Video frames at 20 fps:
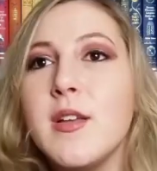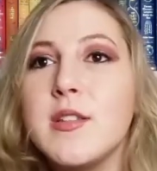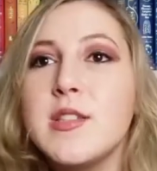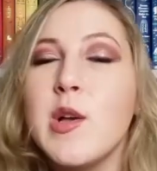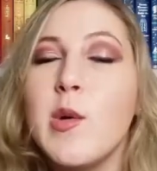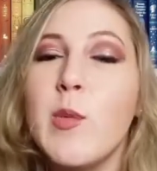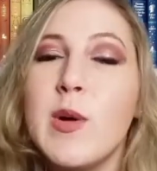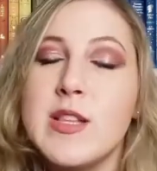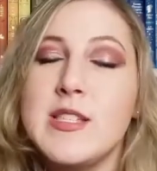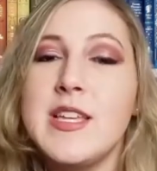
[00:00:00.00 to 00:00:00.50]

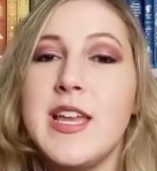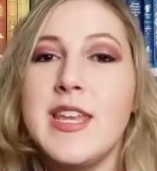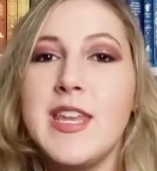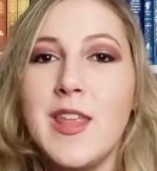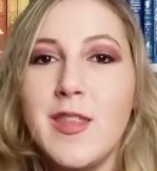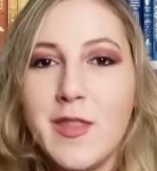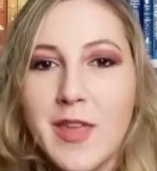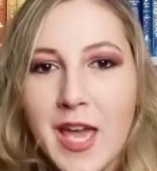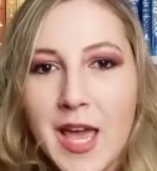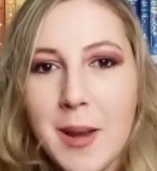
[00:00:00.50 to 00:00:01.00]
So once I
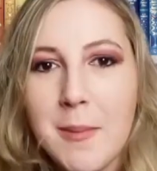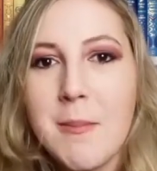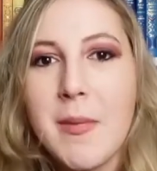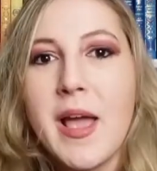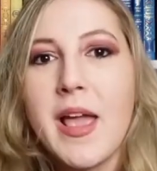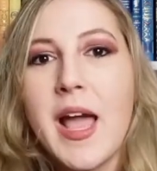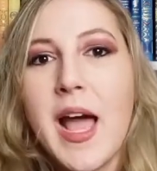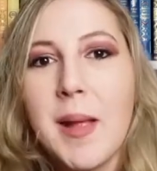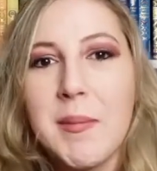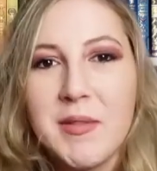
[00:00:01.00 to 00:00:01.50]
did that,
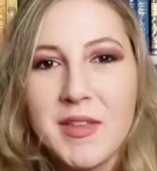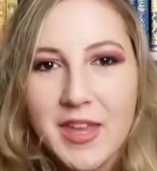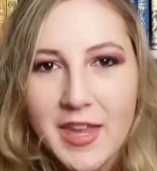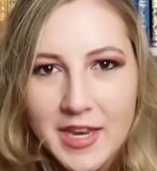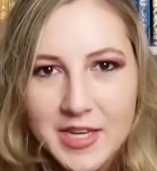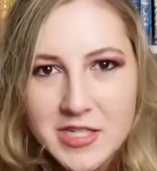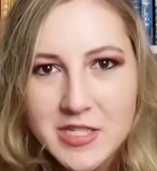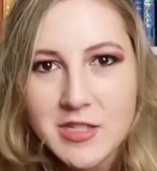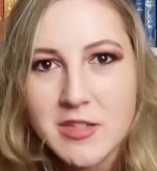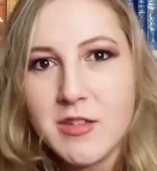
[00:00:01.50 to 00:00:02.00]
my
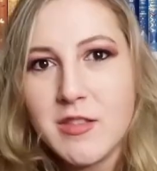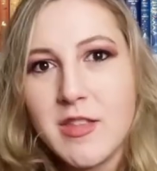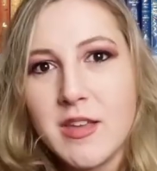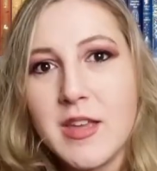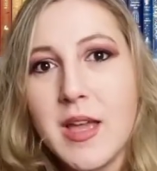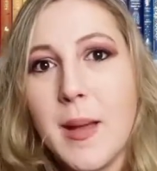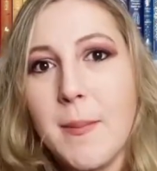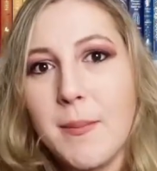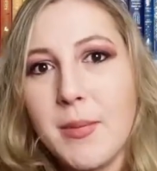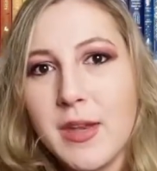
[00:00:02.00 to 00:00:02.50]
obligation to the
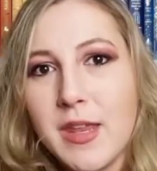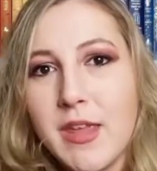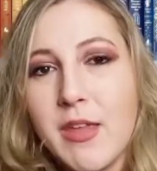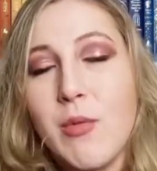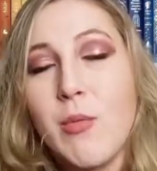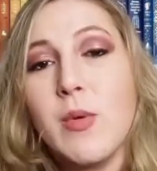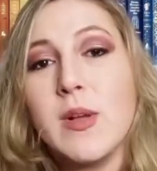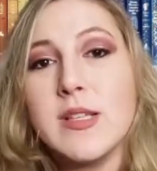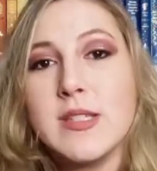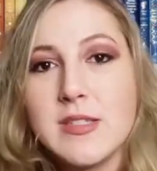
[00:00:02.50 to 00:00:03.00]

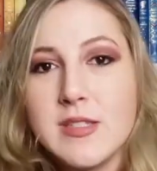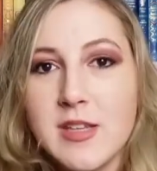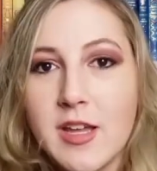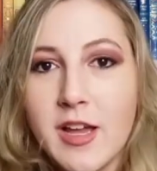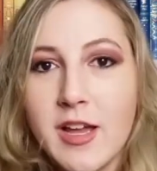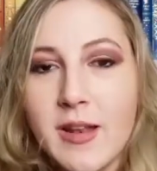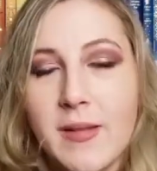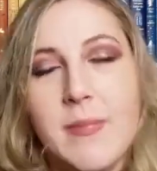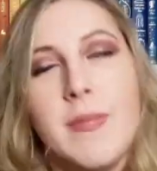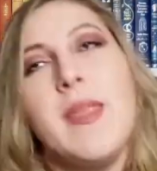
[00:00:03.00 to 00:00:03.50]
company was
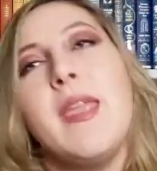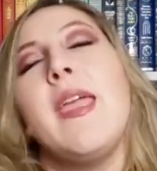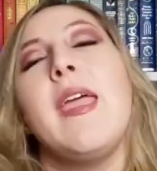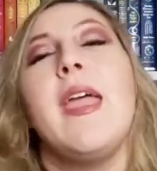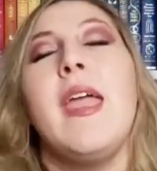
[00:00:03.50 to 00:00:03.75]
done.